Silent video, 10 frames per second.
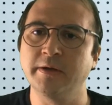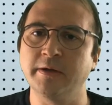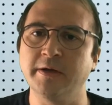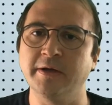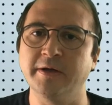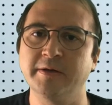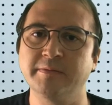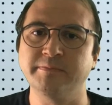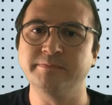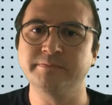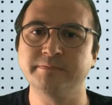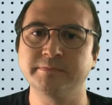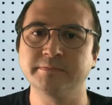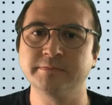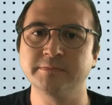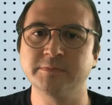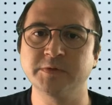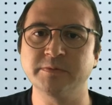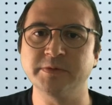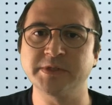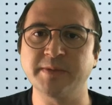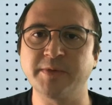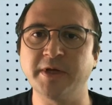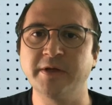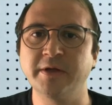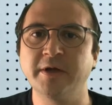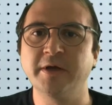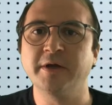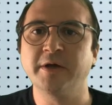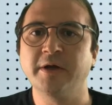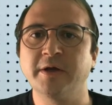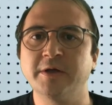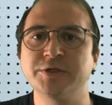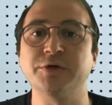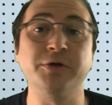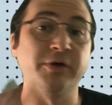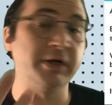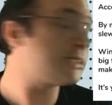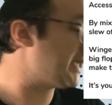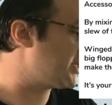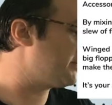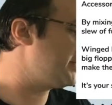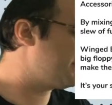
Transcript: Uh, let's get that. So there are accessories